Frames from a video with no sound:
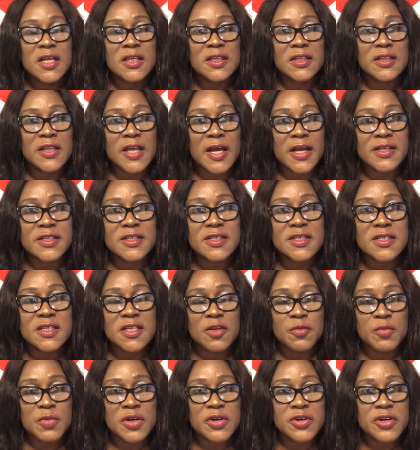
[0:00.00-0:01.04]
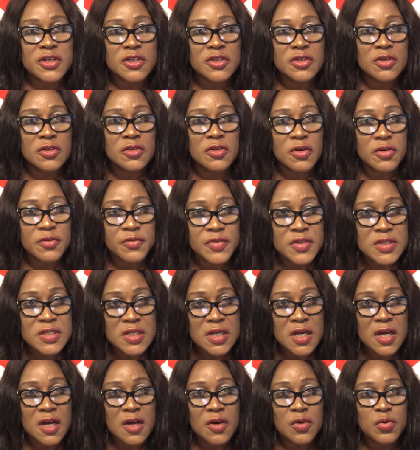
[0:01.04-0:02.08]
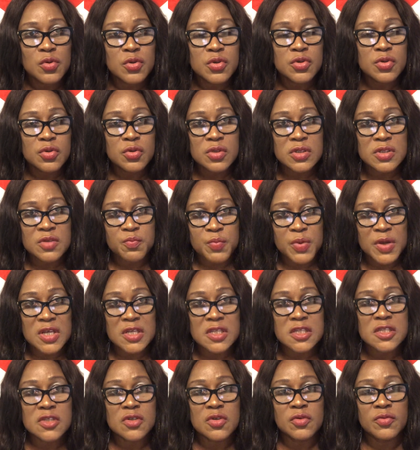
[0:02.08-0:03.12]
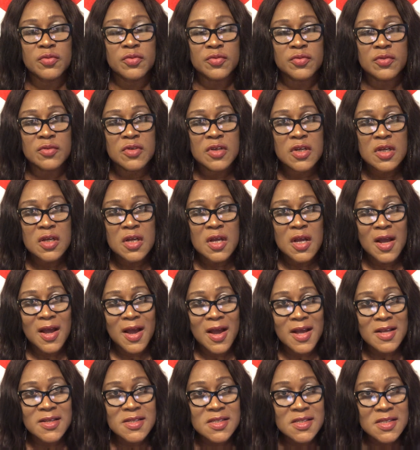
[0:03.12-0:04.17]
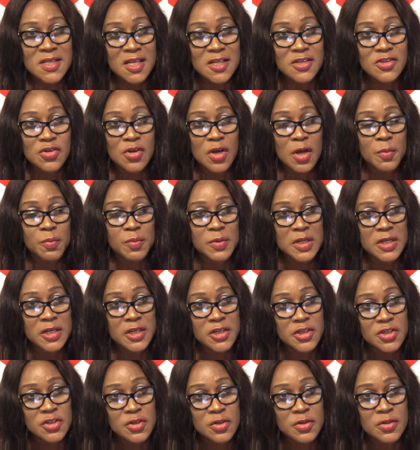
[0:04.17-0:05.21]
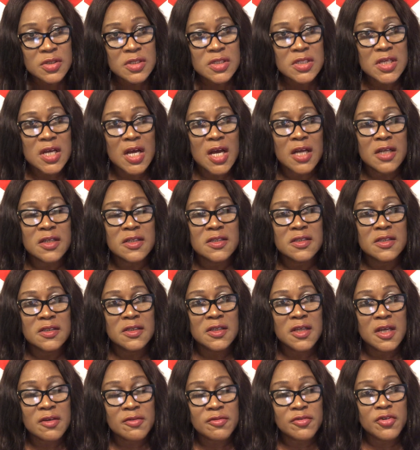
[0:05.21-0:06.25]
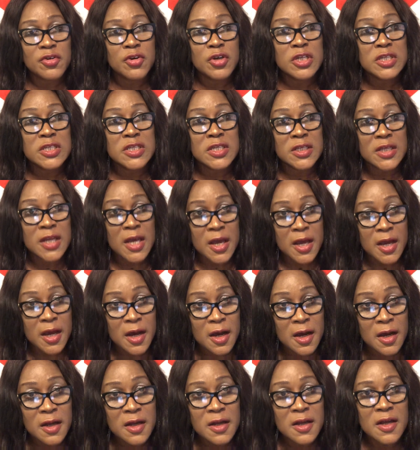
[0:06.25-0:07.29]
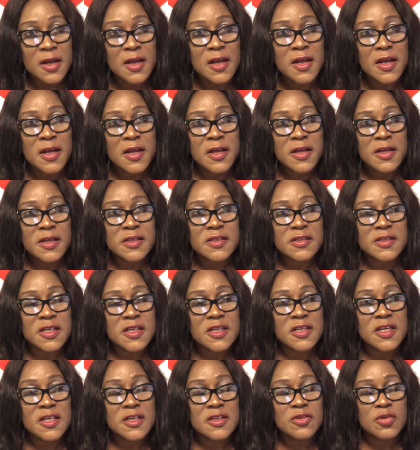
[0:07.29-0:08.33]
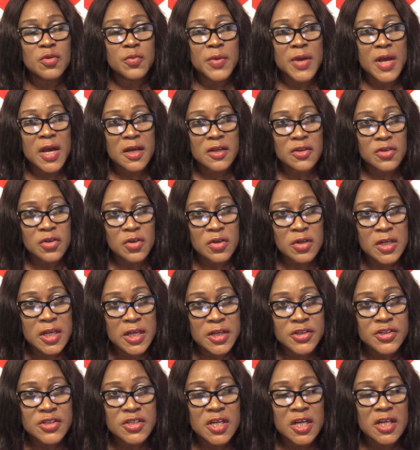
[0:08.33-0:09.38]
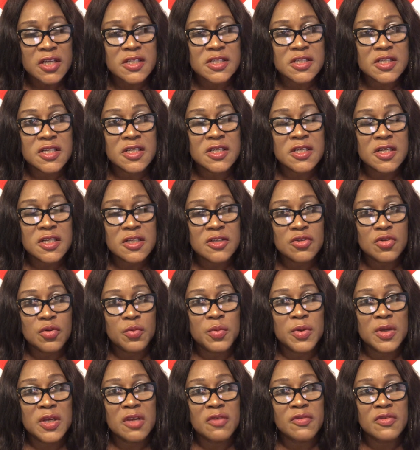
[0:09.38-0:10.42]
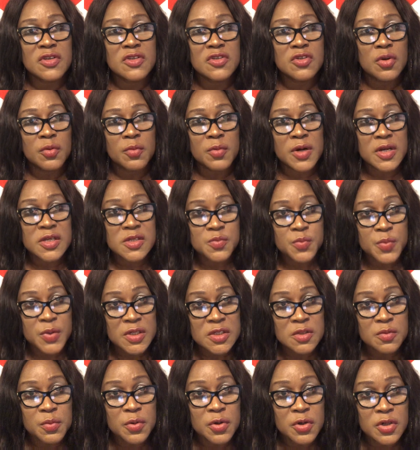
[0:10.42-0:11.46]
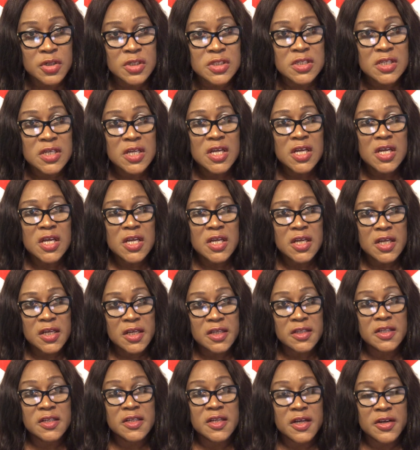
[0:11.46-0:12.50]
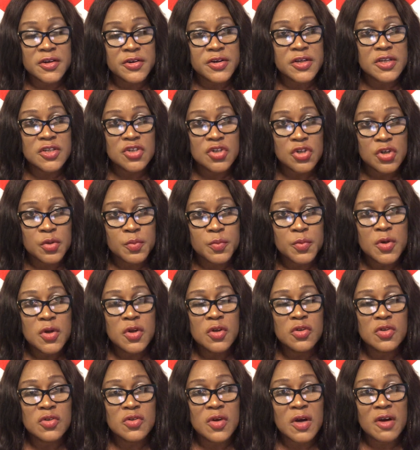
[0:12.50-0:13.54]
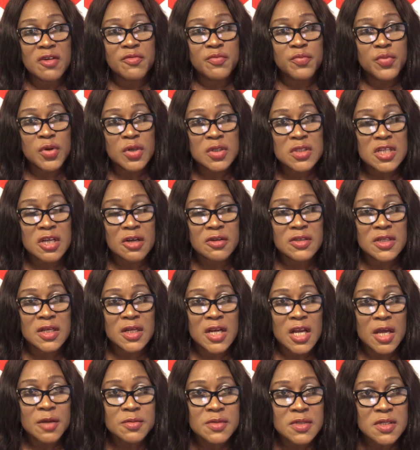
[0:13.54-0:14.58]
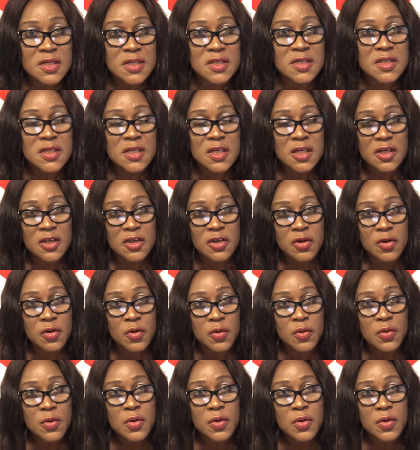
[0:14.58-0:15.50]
that immigration officer who took the pains to assess your applications and gave you a denial still needs to be acknowledged and still need to be given some respect, because he did a great job to have brought out the lapses in your